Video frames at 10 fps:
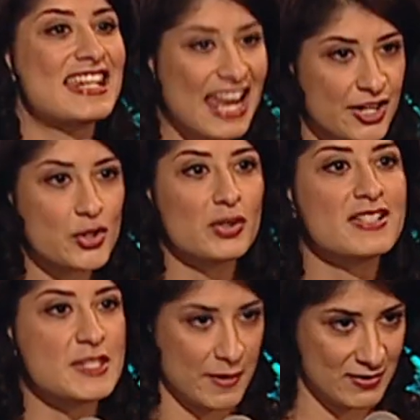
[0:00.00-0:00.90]
are natural
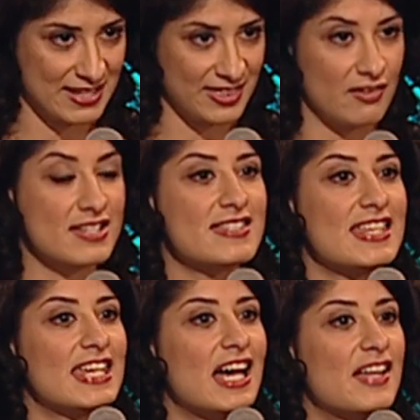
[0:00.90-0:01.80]
conspiracy theorists.
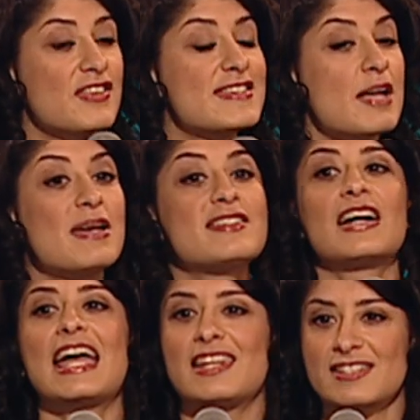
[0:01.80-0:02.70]
The summer
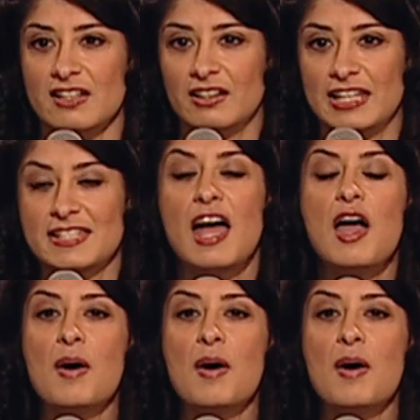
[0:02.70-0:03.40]
Diana died,